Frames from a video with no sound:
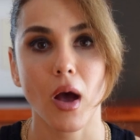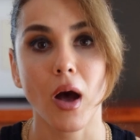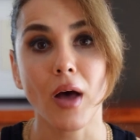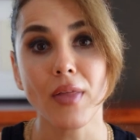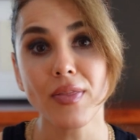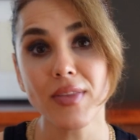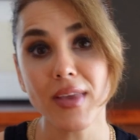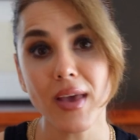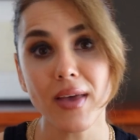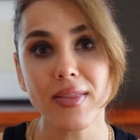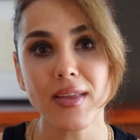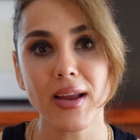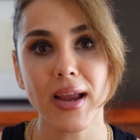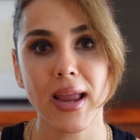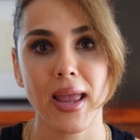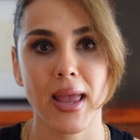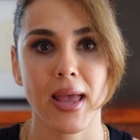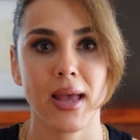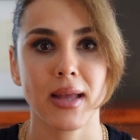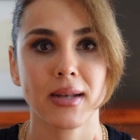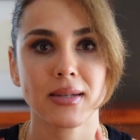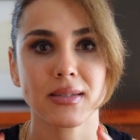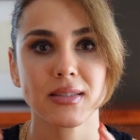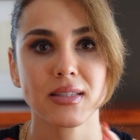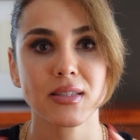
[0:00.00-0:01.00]
On the other
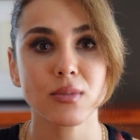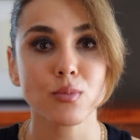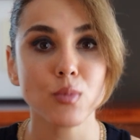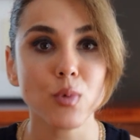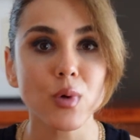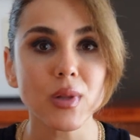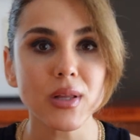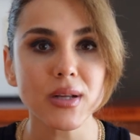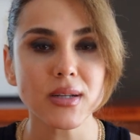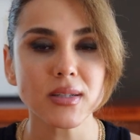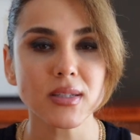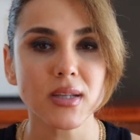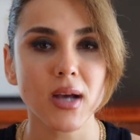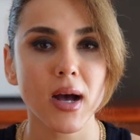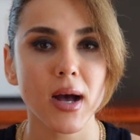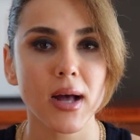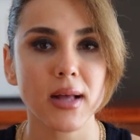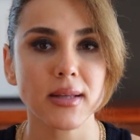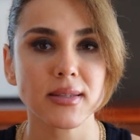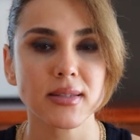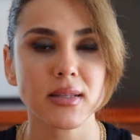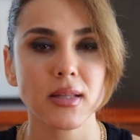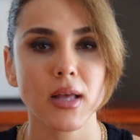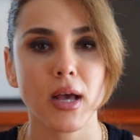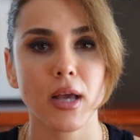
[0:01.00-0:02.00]
hand, smaller
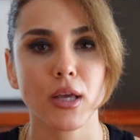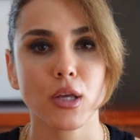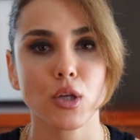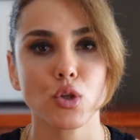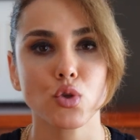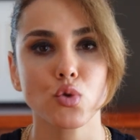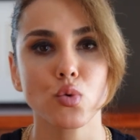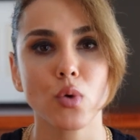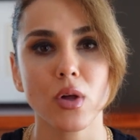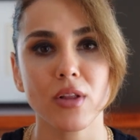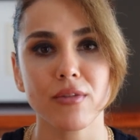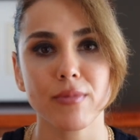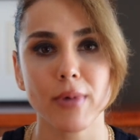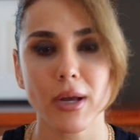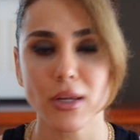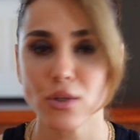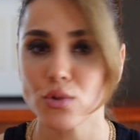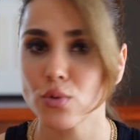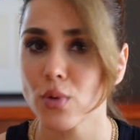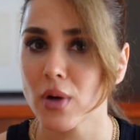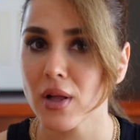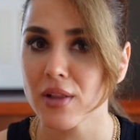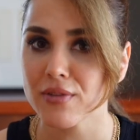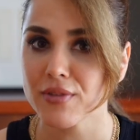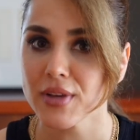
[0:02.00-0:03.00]
tiles like 12 by
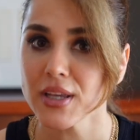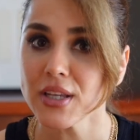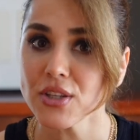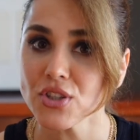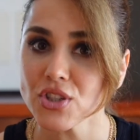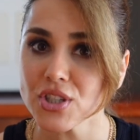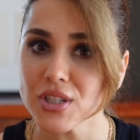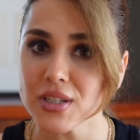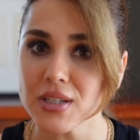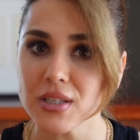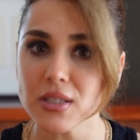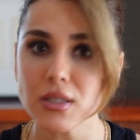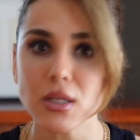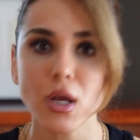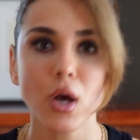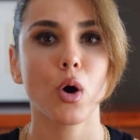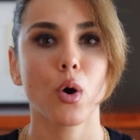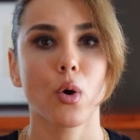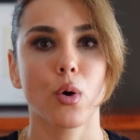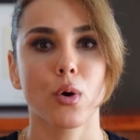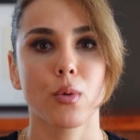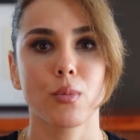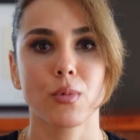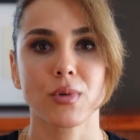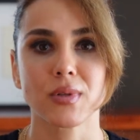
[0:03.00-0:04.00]
12 inches
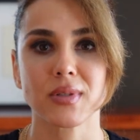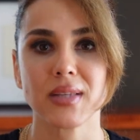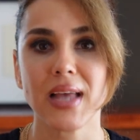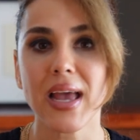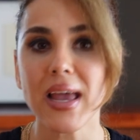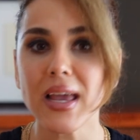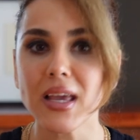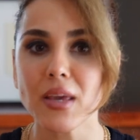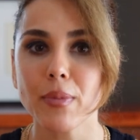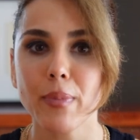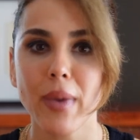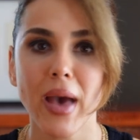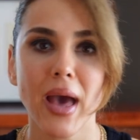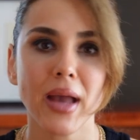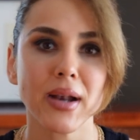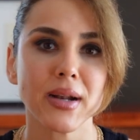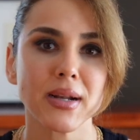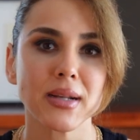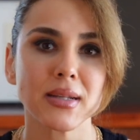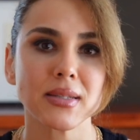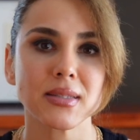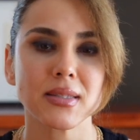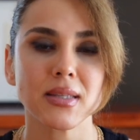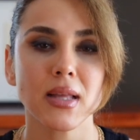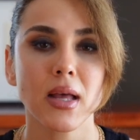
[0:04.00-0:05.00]
or mosaic
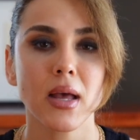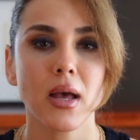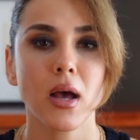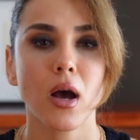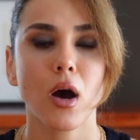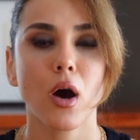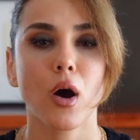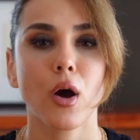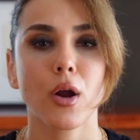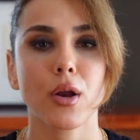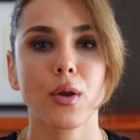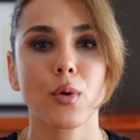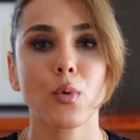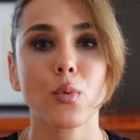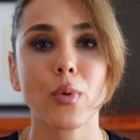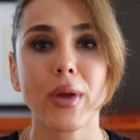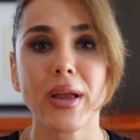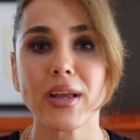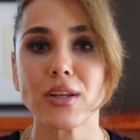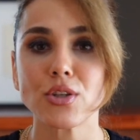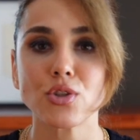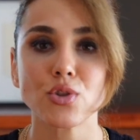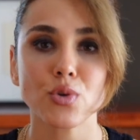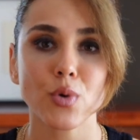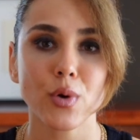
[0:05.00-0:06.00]
patterns are
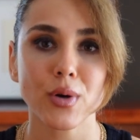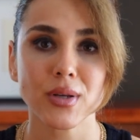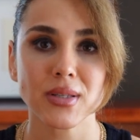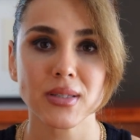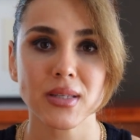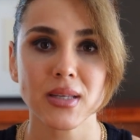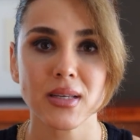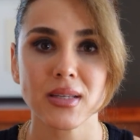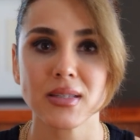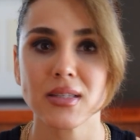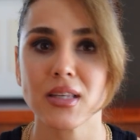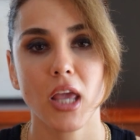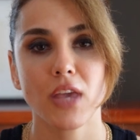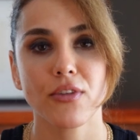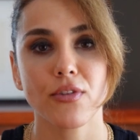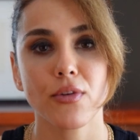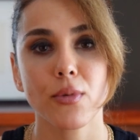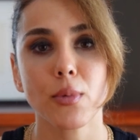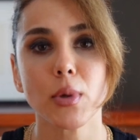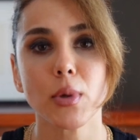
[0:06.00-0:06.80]
great choices if you